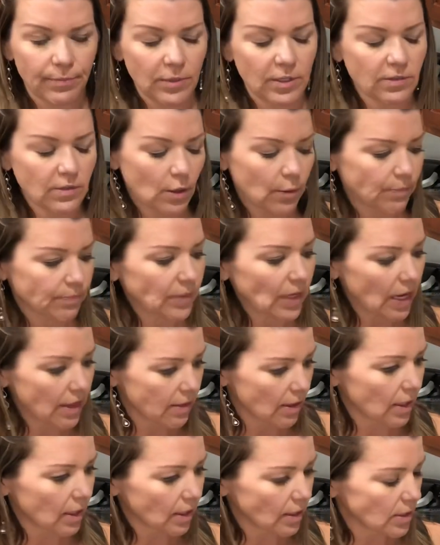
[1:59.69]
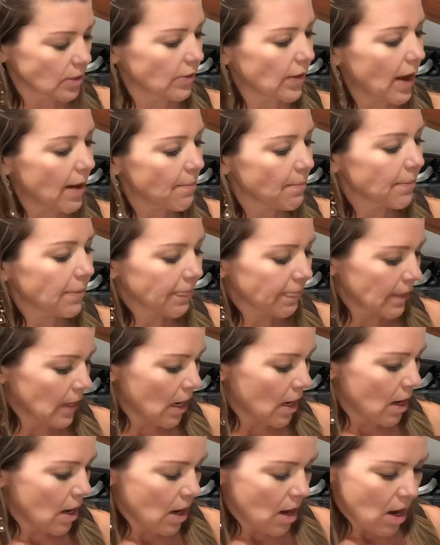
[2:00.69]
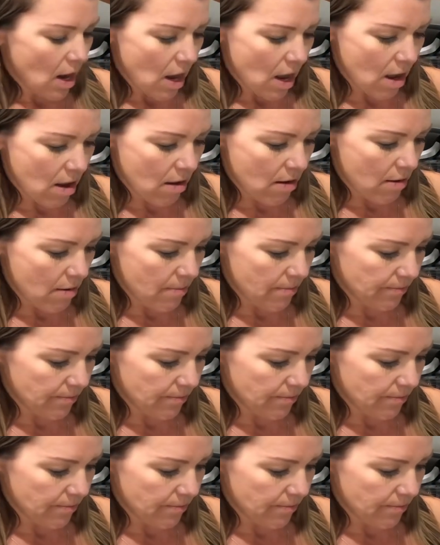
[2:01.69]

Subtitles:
So I think I can do that. I